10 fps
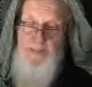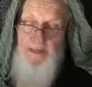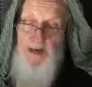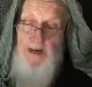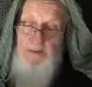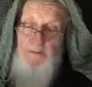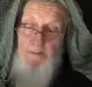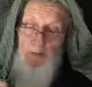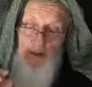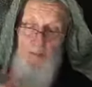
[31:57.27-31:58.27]

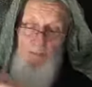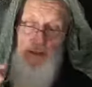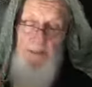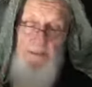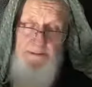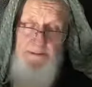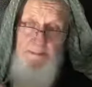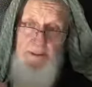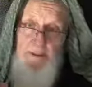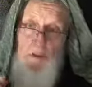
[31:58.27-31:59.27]
The Rabb
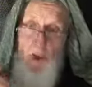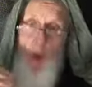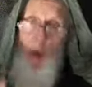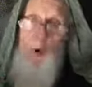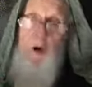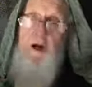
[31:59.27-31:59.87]
means the Lord